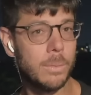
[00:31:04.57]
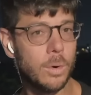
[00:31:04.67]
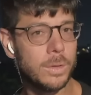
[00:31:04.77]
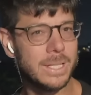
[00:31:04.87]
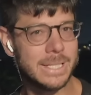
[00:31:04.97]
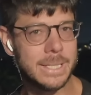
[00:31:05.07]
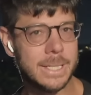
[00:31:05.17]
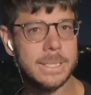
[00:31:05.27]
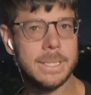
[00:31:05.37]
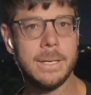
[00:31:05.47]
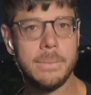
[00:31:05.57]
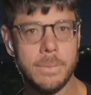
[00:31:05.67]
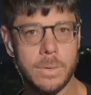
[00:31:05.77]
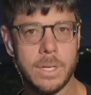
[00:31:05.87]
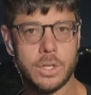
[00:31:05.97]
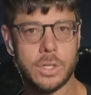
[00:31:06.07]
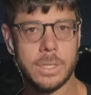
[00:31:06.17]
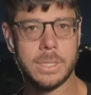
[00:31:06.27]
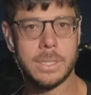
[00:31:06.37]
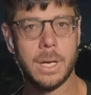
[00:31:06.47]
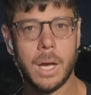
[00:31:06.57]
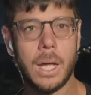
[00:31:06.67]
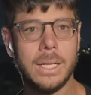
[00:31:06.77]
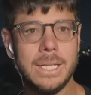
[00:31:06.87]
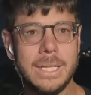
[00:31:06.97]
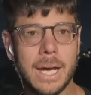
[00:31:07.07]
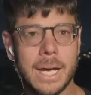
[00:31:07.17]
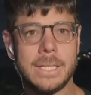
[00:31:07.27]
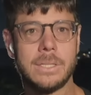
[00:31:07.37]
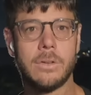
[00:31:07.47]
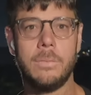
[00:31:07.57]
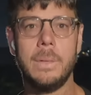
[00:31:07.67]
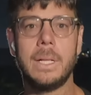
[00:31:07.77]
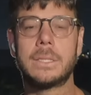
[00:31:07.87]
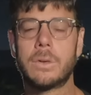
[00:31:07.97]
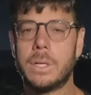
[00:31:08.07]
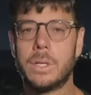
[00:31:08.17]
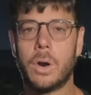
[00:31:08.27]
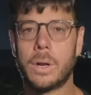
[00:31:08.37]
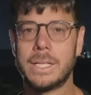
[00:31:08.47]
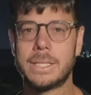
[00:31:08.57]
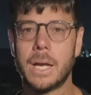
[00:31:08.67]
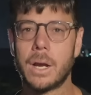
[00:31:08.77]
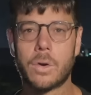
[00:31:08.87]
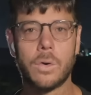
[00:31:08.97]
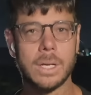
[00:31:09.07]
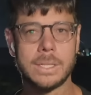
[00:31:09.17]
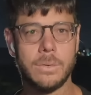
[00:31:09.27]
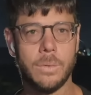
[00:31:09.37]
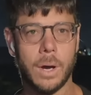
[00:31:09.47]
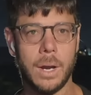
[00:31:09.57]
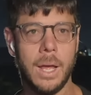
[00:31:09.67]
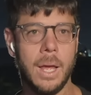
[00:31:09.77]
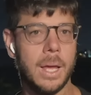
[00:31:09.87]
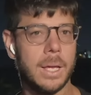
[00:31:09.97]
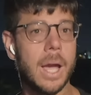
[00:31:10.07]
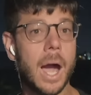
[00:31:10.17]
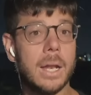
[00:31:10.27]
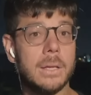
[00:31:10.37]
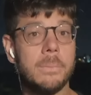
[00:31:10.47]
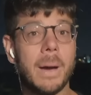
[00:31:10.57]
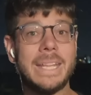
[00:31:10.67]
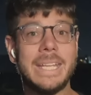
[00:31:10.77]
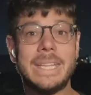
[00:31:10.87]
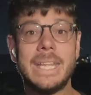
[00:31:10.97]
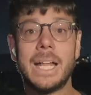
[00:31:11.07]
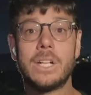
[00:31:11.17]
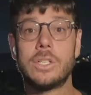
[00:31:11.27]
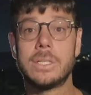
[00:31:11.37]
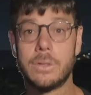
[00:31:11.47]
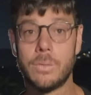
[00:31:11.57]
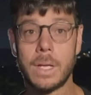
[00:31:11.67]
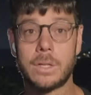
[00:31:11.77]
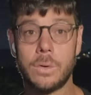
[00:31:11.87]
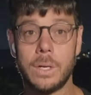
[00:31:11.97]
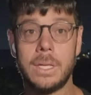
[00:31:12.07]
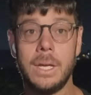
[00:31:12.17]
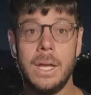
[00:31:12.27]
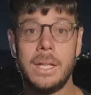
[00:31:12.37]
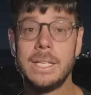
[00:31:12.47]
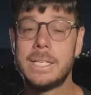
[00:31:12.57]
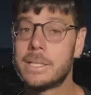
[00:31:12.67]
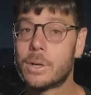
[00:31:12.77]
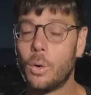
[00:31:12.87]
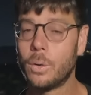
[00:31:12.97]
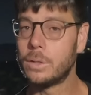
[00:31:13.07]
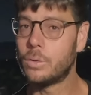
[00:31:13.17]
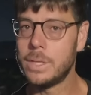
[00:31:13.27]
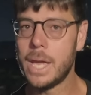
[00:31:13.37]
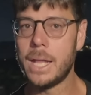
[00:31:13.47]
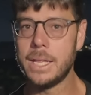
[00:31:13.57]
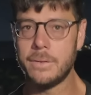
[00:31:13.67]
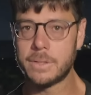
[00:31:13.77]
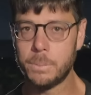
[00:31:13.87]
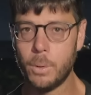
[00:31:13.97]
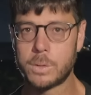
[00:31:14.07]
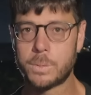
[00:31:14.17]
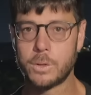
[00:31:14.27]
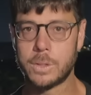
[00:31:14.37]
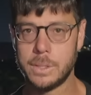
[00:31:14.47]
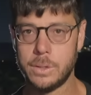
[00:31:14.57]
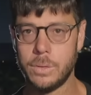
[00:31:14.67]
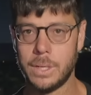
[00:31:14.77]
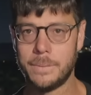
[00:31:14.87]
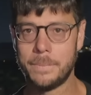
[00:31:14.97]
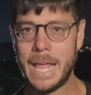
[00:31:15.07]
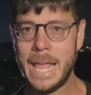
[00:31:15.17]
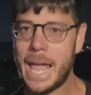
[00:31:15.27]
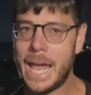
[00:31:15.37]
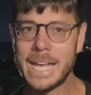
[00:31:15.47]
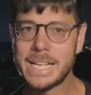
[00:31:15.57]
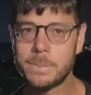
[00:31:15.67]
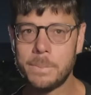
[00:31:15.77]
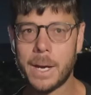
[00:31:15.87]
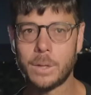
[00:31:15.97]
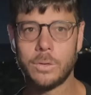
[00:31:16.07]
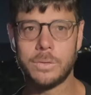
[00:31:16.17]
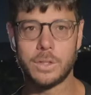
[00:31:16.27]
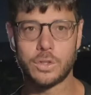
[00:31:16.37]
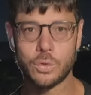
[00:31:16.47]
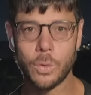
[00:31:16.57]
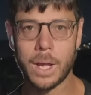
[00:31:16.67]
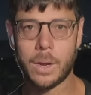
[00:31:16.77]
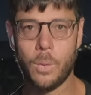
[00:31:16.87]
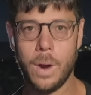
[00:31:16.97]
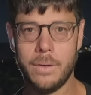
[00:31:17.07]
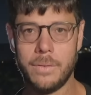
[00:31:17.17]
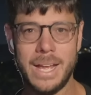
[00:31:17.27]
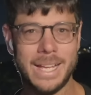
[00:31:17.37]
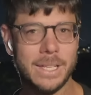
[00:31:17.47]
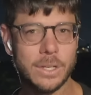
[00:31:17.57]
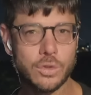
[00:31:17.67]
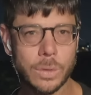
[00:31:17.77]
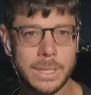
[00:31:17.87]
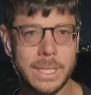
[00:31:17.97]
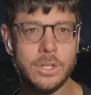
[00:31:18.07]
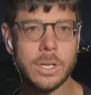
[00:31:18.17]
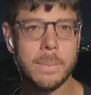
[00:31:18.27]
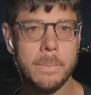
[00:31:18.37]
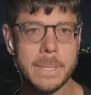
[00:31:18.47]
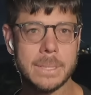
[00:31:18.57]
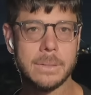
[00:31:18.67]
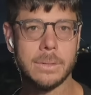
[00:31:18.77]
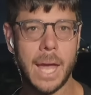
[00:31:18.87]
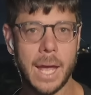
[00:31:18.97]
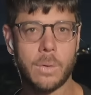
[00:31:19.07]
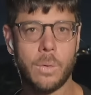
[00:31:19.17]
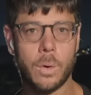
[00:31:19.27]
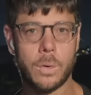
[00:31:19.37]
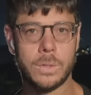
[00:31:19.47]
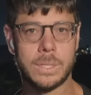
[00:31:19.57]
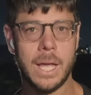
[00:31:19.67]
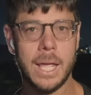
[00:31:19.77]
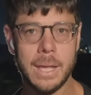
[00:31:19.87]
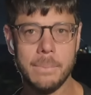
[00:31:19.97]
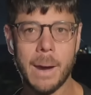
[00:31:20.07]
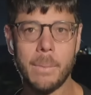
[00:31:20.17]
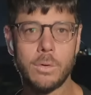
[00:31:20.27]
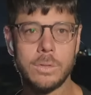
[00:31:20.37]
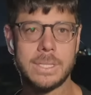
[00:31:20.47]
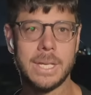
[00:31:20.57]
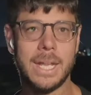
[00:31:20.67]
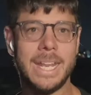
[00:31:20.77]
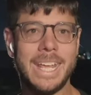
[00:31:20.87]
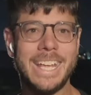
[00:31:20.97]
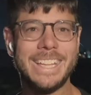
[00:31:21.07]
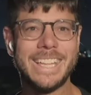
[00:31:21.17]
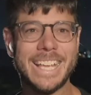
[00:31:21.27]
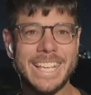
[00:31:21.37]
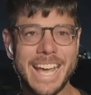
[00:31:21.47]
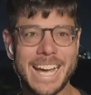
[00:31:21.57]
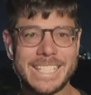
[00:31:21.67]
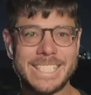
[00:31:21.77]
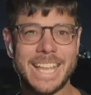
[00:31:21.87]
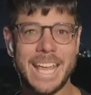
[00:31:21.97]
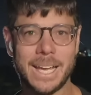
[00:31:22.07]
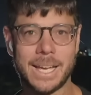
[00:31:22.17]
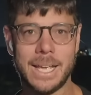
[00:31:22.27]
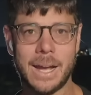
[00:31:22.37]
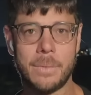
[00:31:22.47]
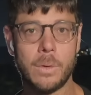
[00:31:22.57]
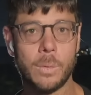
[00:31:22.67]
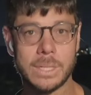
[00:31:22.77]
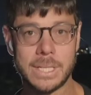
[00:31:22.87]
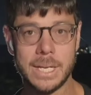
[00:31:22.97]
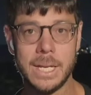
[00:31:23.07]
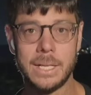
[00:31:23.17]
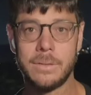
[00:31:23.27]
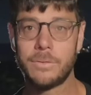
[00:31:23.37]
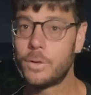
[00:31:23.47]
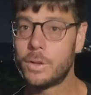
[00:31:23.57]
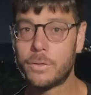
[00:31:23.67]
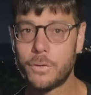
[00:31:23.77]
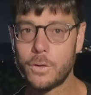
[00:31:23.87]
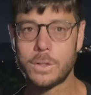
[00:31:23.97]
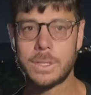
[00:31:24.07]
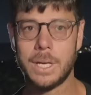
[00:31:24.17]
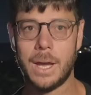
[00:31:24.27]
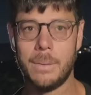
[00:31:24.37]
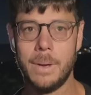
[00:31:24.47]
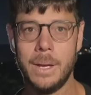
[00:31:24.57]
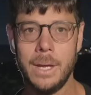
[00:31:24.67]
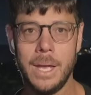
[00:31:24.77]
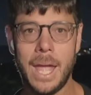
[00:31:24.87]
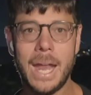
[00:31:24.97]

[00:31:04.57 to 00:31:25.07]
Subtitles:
using more than 60 munitions on dozens of military targets across Iran, guided by the Intelligence Directorate. This is according to the IDF spokesperson's unit. And as part of the strike wave, the strategic missile headquarters Imam Hussein in the Yazd area was hit for the first time,